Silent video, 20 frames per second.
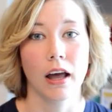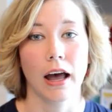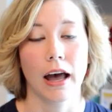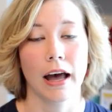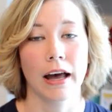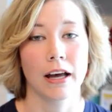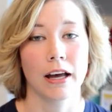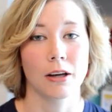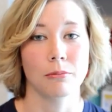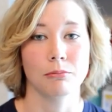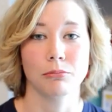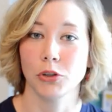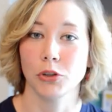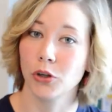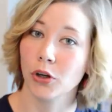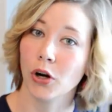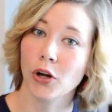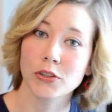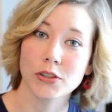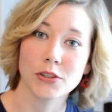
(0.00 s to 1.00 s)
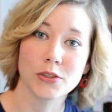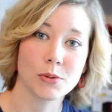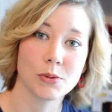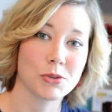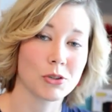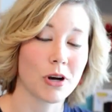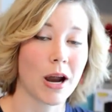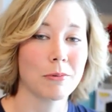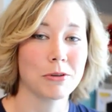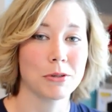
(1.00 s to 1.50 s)
You can also
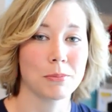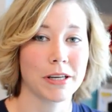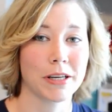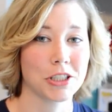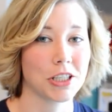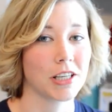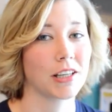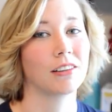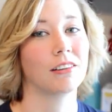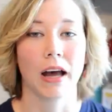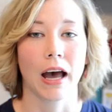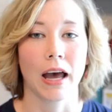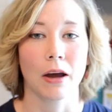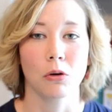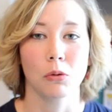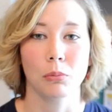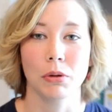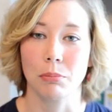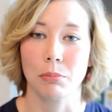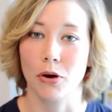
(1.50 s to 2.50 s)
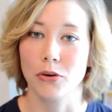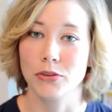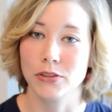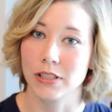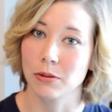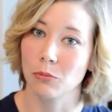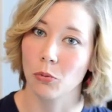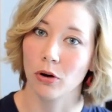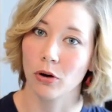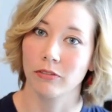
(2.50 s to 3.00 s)
subscribe to my channel. I will be
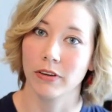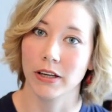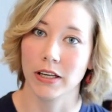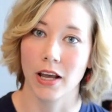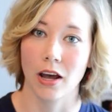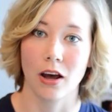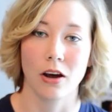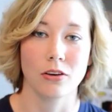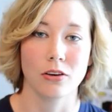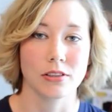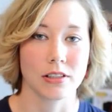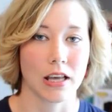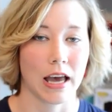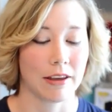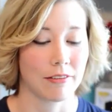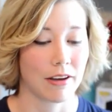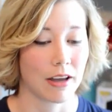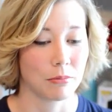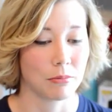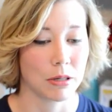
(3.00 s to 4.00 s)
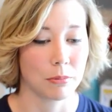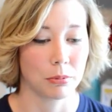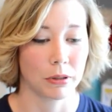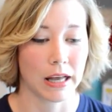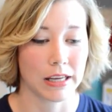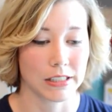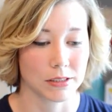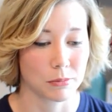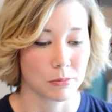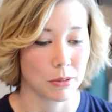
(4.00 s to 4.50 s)
posting more videos. I've had people
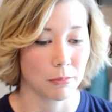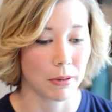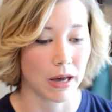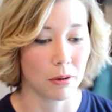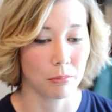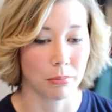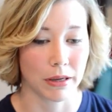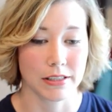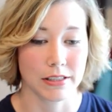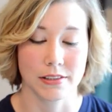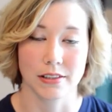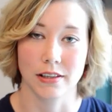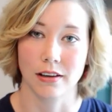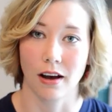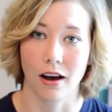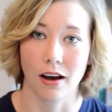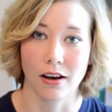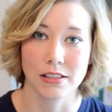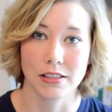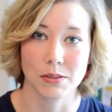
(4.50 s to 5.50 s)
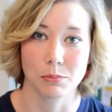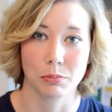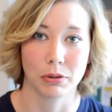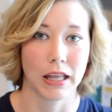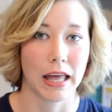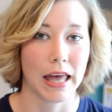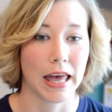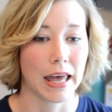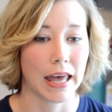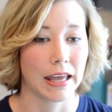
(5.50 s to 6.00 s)
ask me about basic
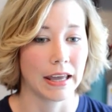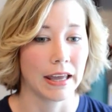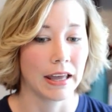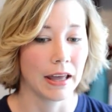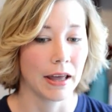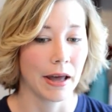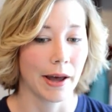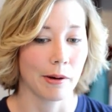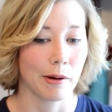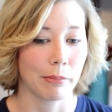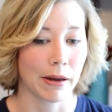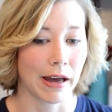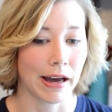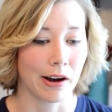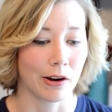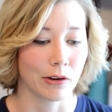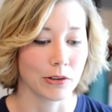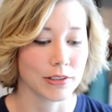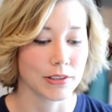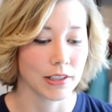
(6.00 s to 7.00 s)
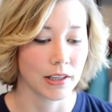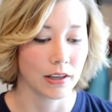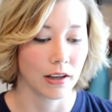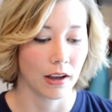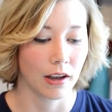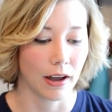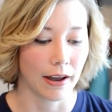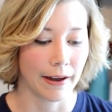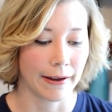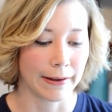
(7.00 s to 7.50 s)
cosplay, about
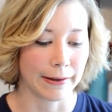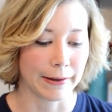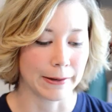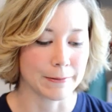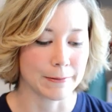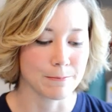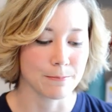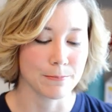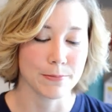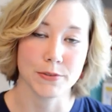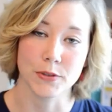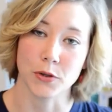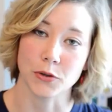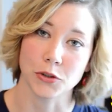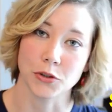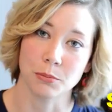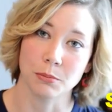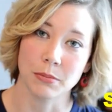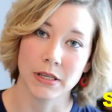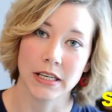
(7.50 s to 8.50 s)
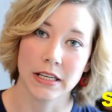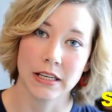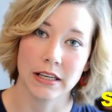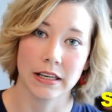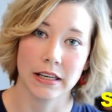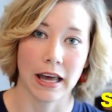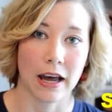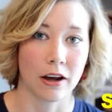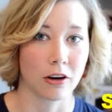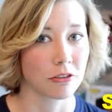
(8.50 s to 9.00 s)
social media
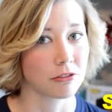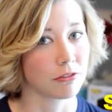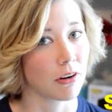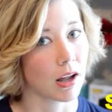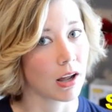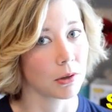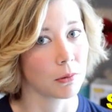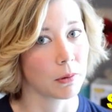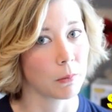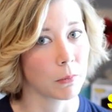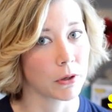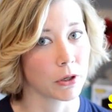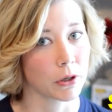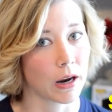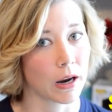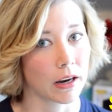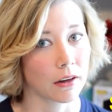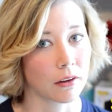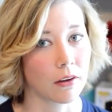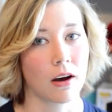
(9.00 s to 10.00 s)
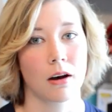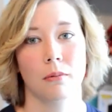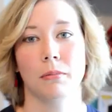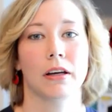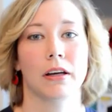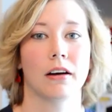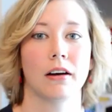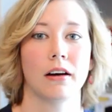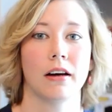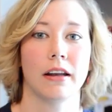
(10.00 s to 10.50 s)
and how to follow it when you're at a
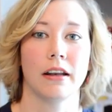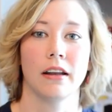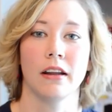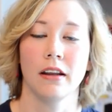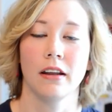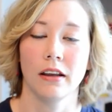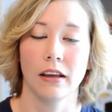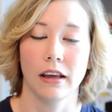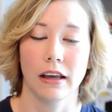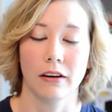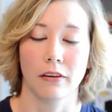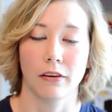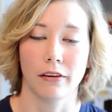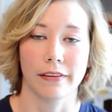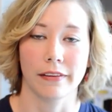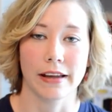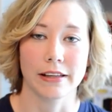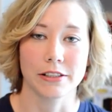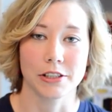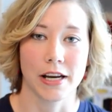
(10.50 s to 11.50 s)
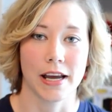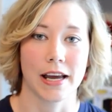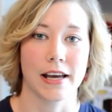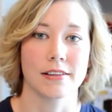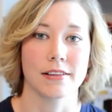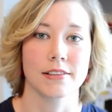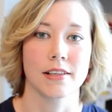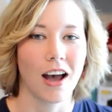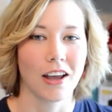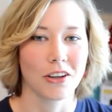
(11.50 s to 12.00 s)
Comic-Con and all that
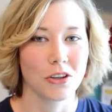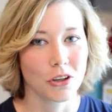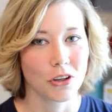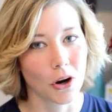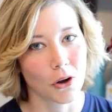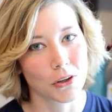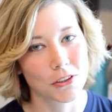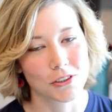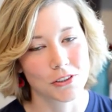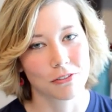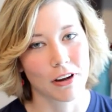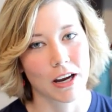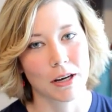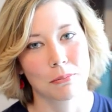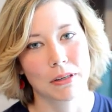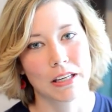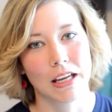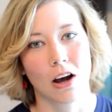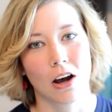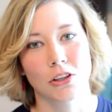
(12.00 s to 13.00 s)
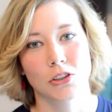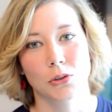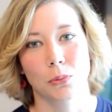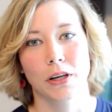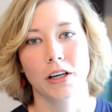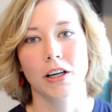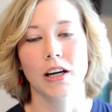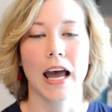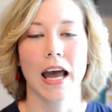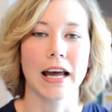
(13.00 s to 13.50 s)
jazz. You can also find me on
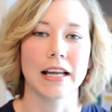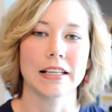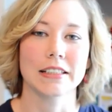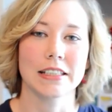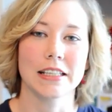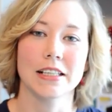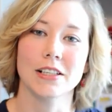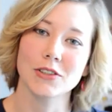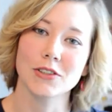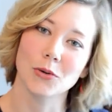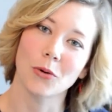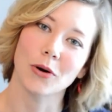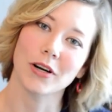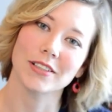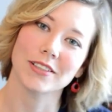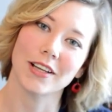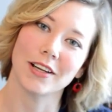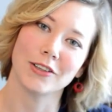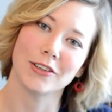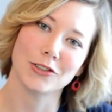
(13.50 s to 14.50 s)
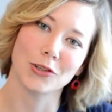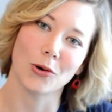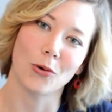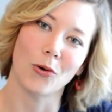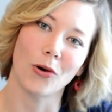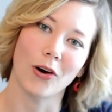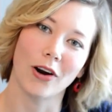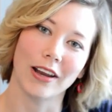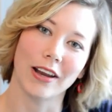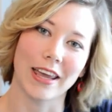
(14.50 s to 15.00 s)
Twitter at
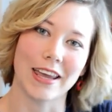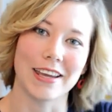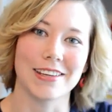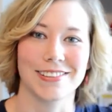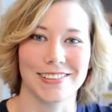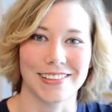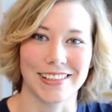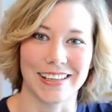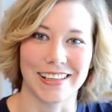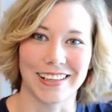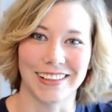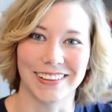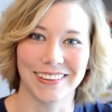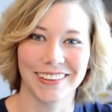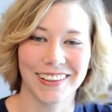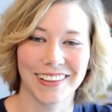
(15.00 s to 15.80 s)
Tinasaurus_KC.